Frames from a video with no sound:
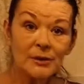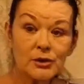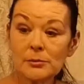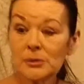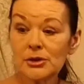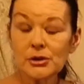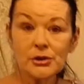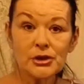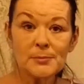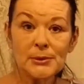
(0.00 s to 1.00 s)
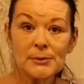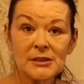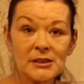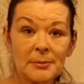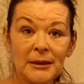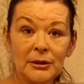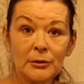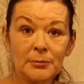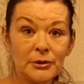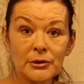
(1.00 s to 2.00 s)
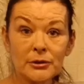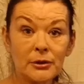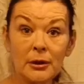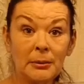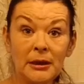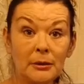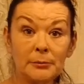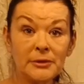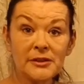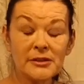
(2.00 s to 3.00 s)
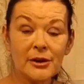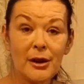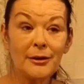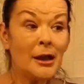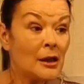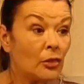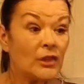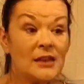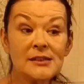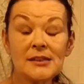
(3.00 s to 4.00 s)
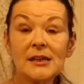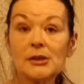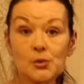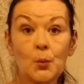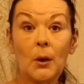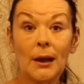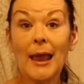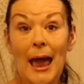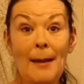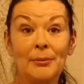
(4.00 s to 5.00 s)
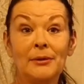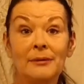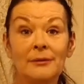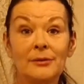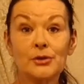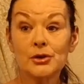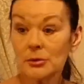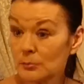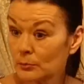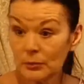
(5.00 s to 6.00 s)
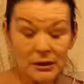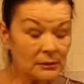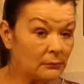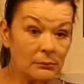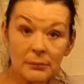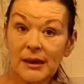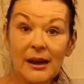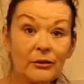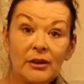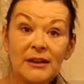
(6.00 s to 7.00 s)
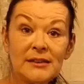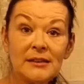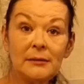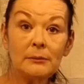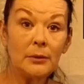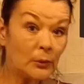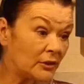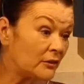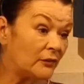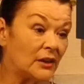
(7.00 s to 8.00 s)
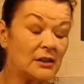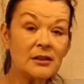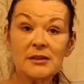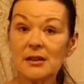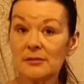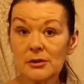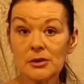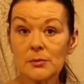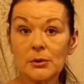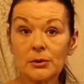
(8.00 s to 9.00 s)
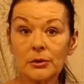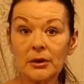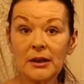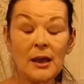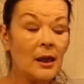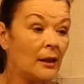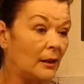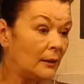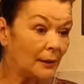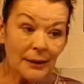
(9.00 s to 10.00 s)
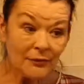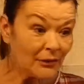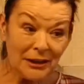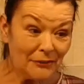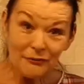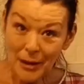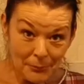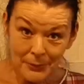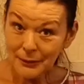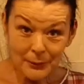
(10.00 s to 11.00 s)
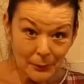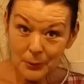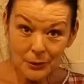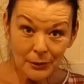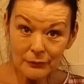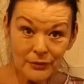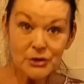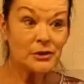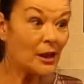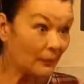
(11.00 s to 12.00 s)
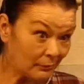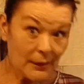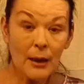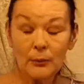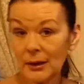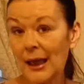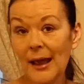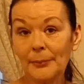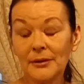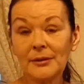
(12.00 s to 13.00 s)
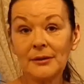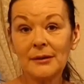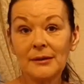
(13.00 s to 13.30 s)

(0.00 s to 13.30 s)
Someone's took a spoon to the peanut butter and all the peanut butter's gone. These things will happen because we get greedy. We want to feed ourselves because we're hungry. Even in a family where we all love each other, that will happen.